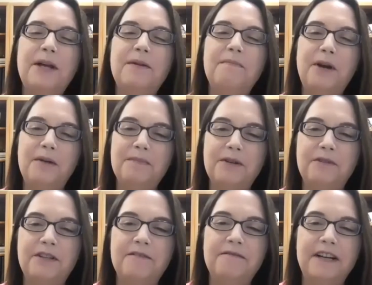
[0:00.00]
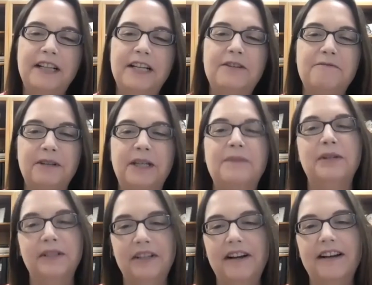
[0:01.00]
a moment when you felt like you really
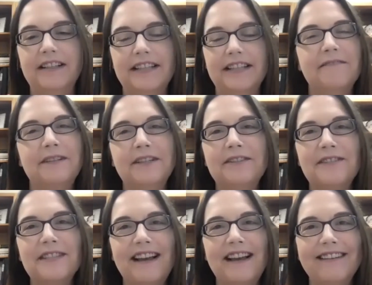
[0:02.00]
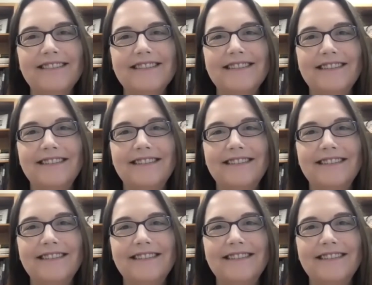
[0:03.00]
belonged in the field of science.